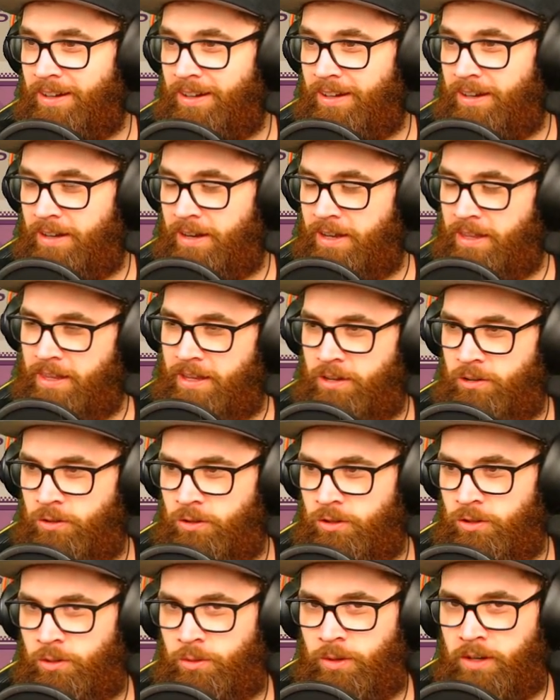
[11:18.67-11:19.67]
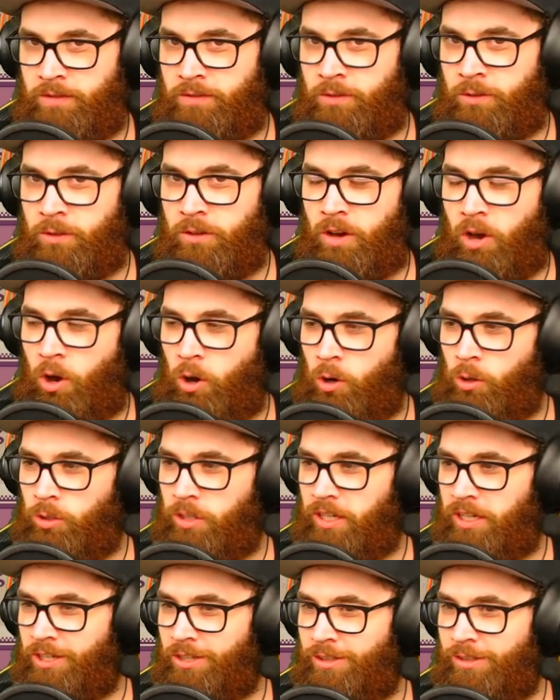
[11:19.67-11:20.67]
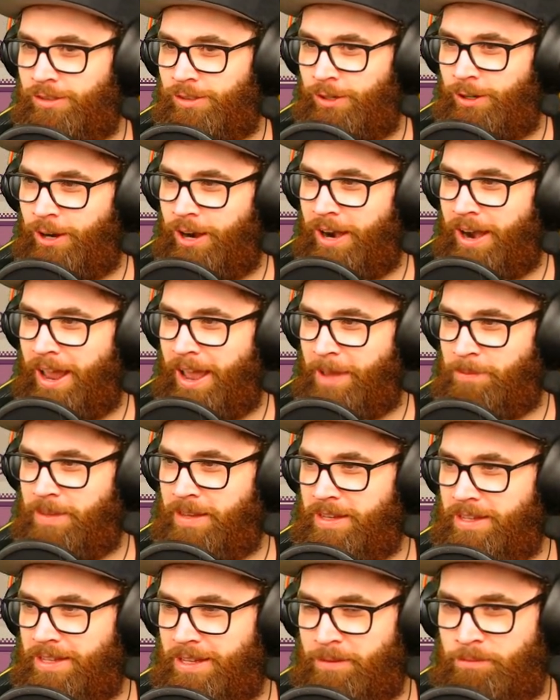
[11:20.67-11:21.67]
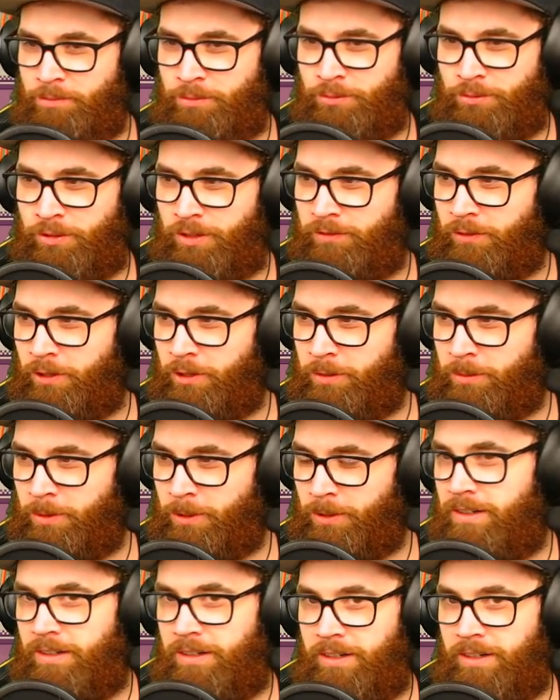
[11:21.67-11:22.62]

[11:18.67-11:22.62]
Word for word: Another one hundred twenty-four. Holy crap. This is profitable.